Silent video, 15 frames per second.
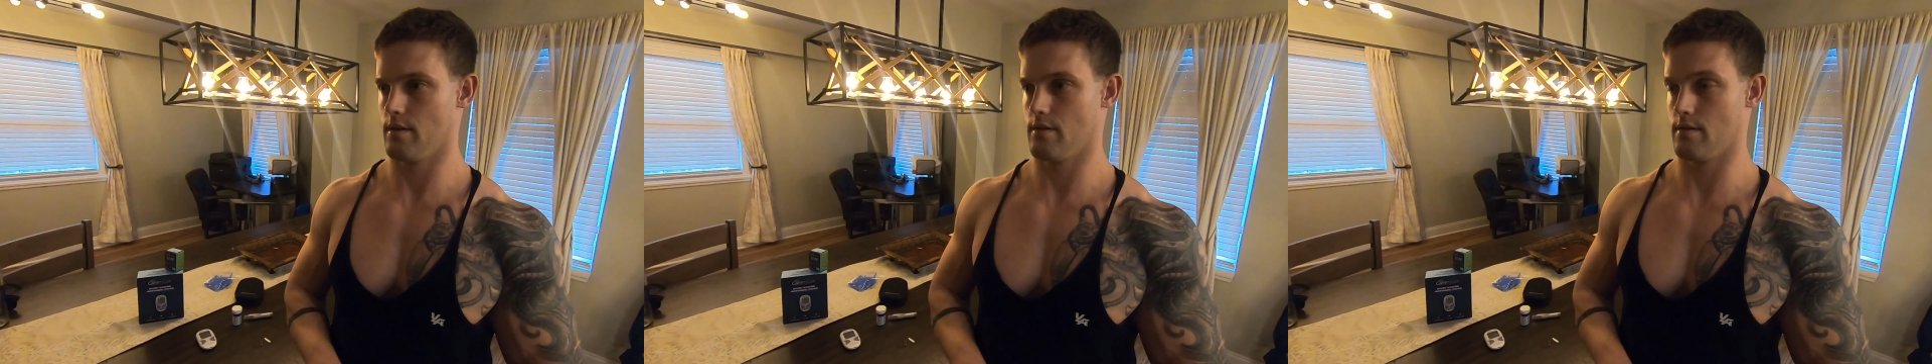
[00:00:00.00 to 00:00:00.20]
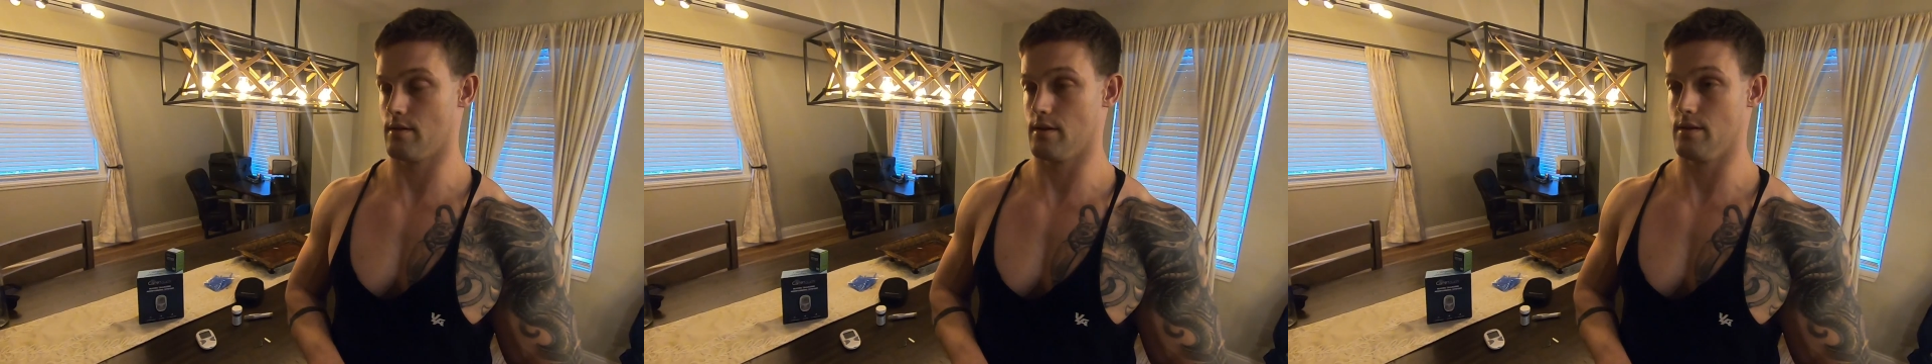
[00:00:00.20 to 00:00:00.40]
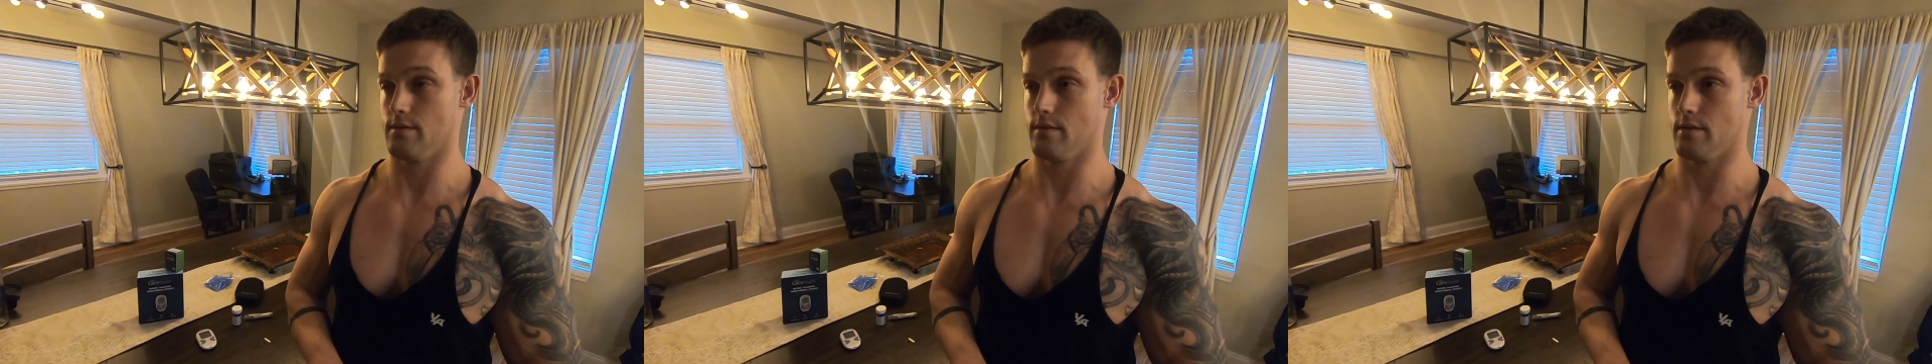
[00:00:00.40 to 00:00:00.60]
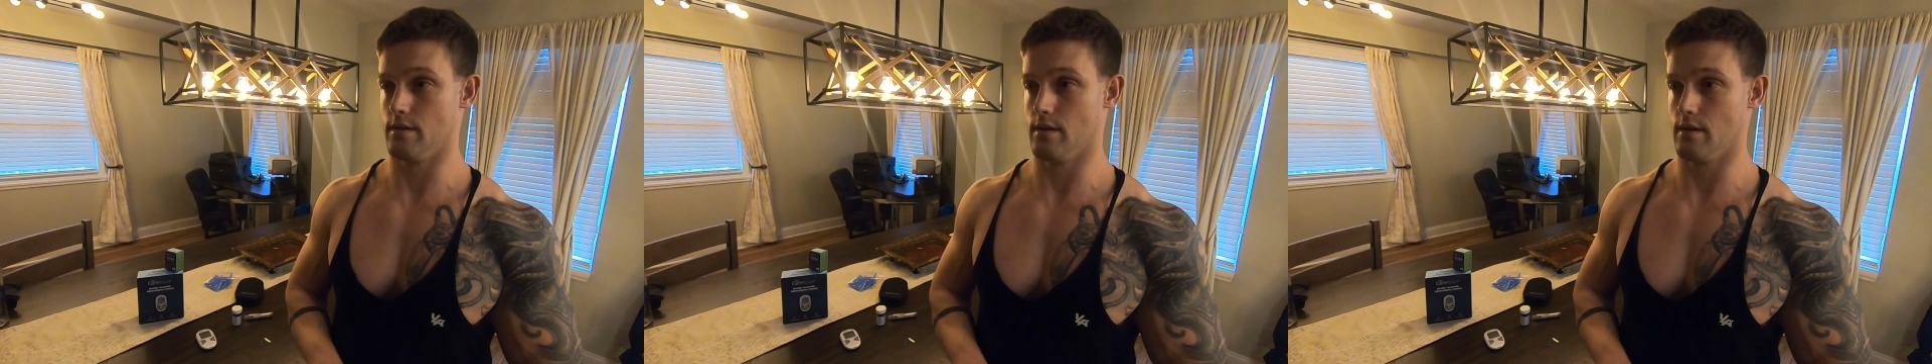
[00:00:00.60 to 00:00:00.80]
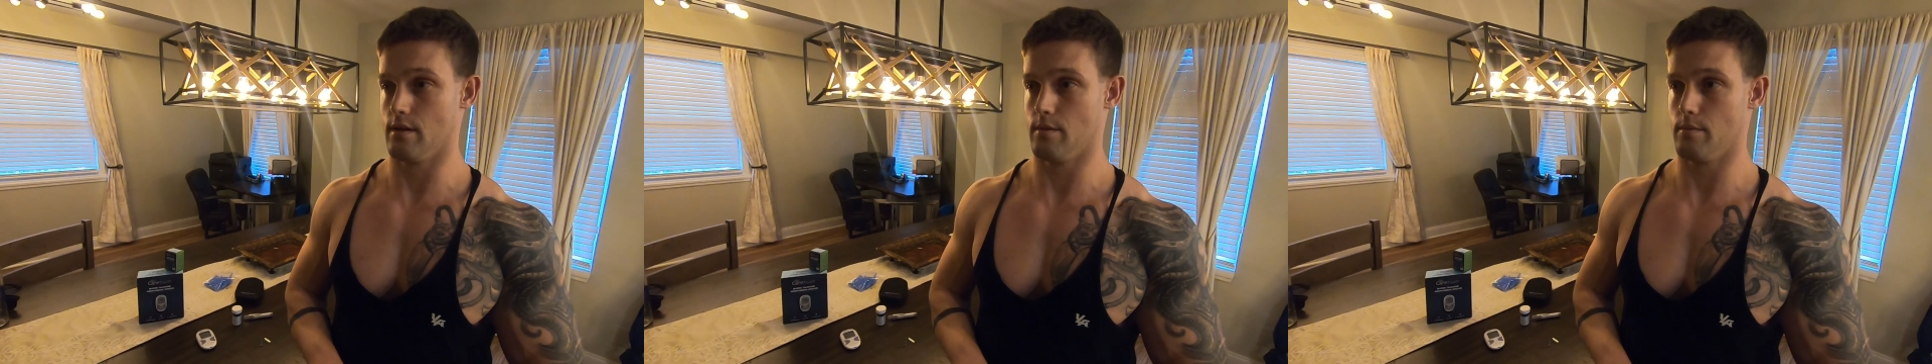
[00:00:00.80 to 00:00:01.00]
or even
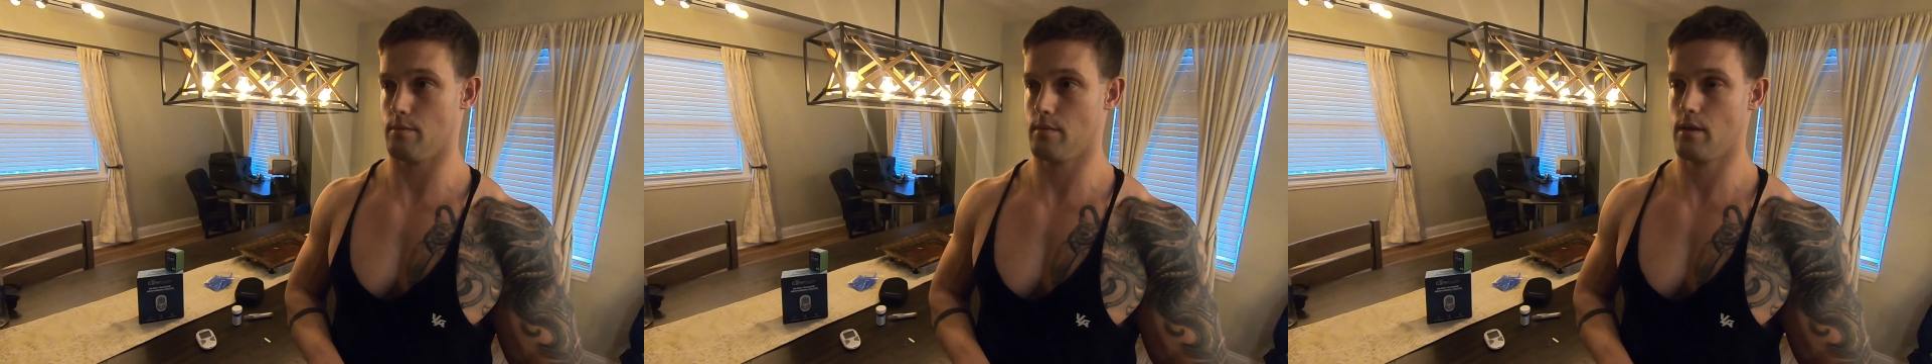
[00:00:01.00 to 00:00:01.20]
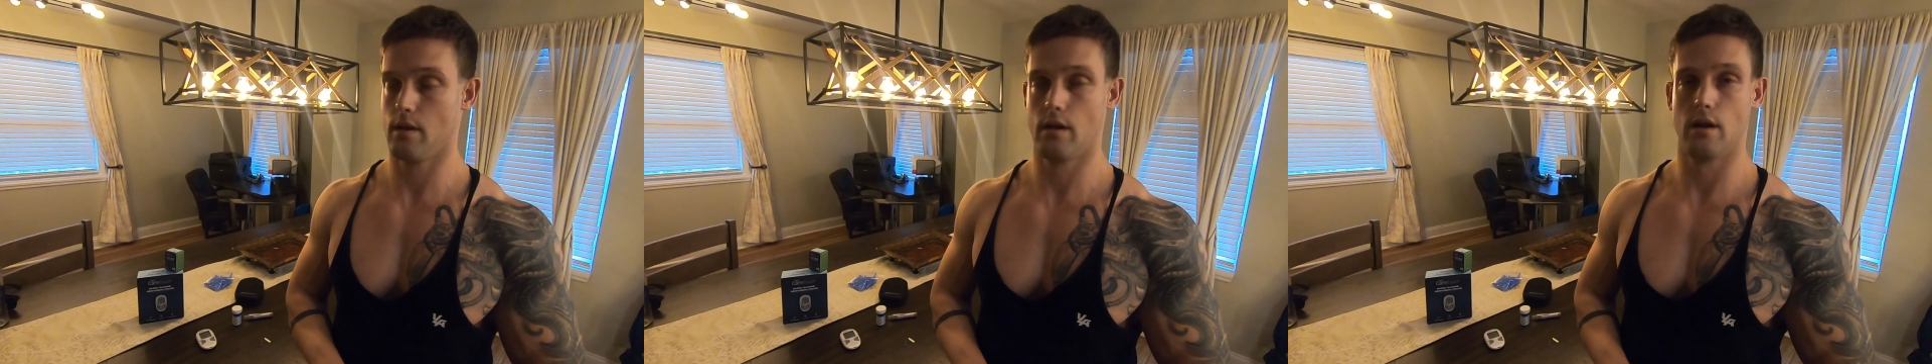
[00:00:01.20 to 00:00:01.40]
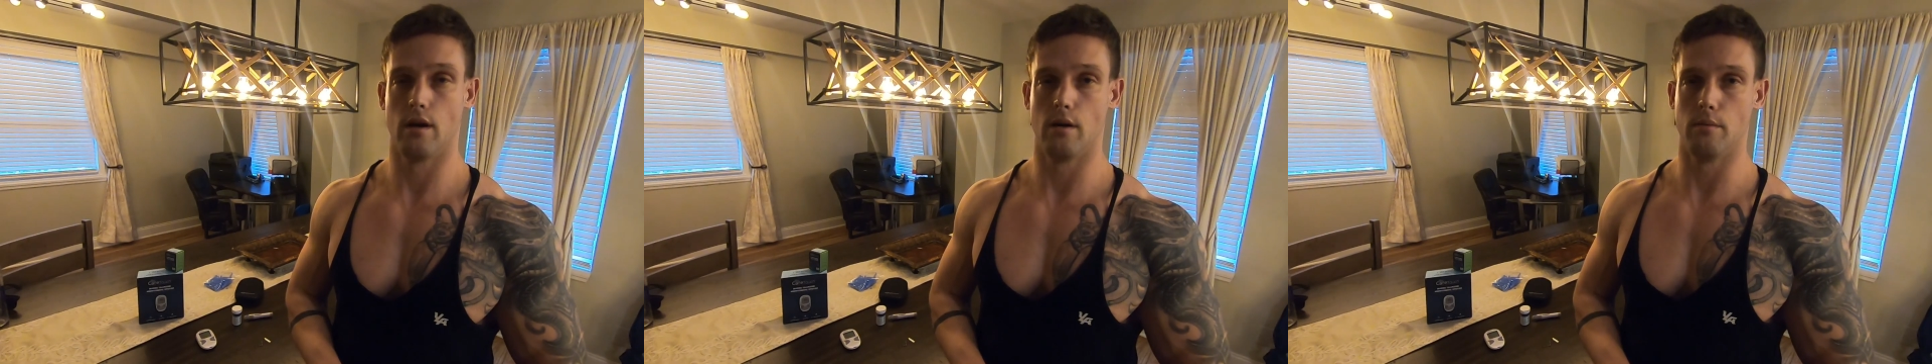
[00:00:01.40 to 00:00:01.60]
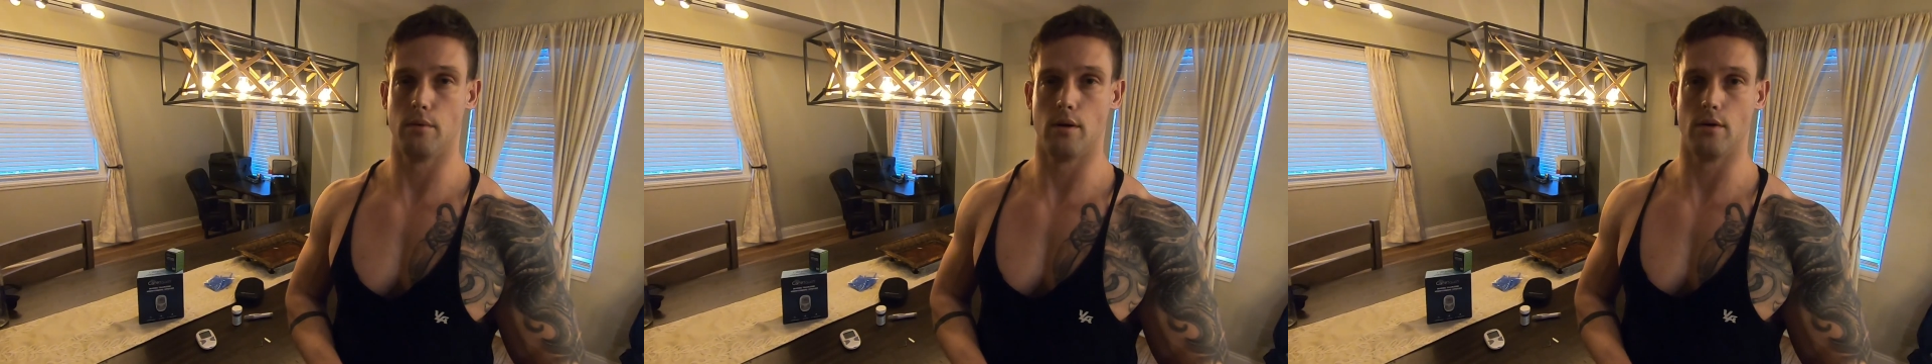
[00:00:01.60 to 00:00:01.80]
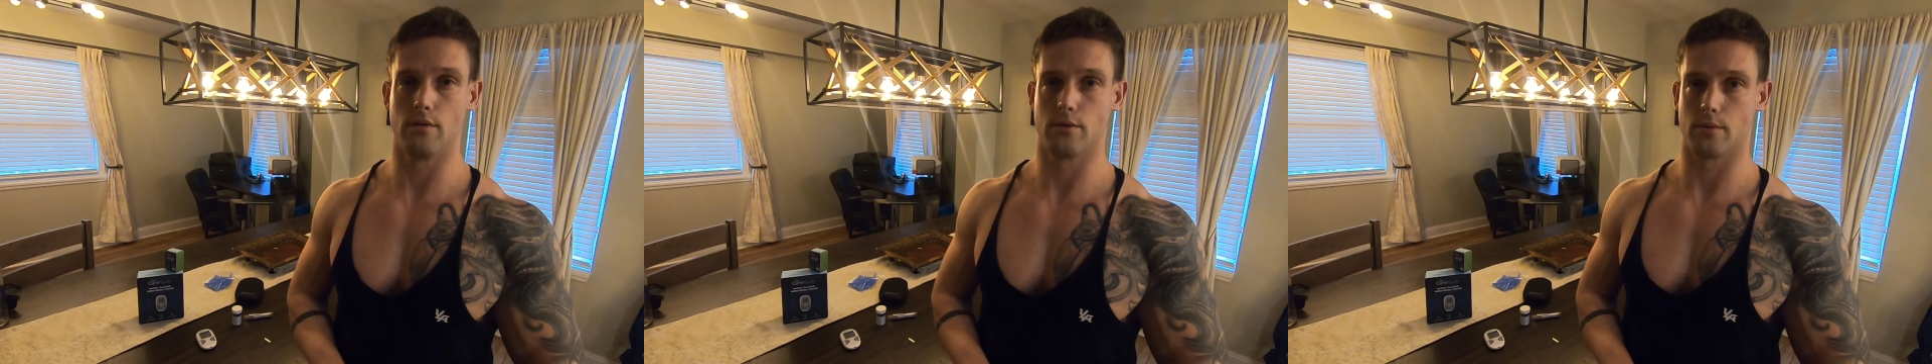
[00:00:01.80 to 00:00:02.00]
a
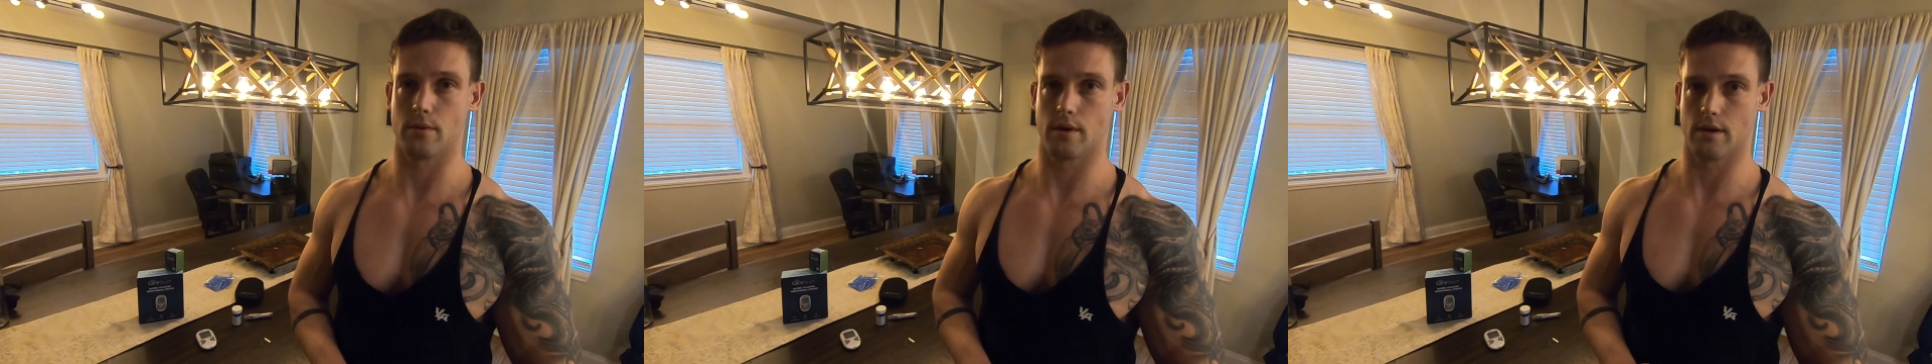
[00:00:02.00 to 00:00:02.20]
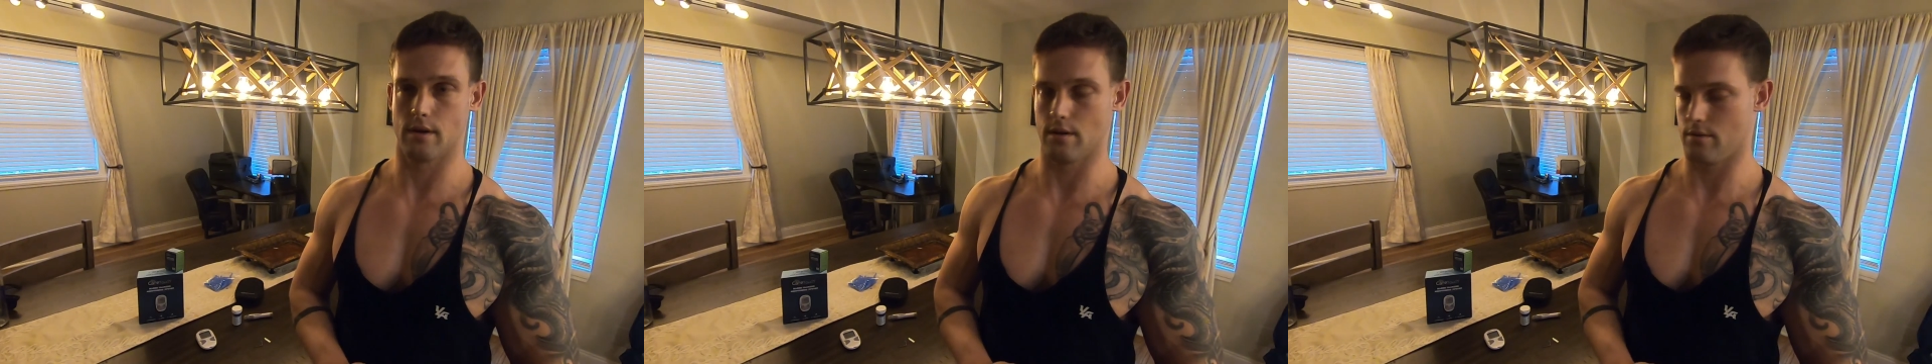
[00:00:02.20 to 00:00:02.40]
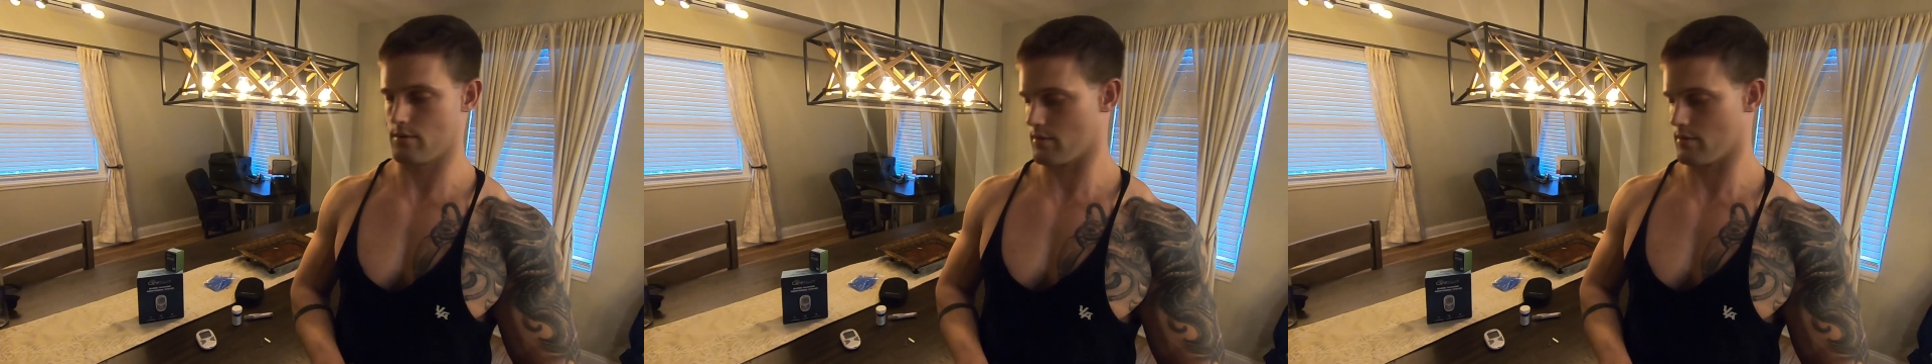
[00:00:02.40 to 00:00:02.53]
post-workout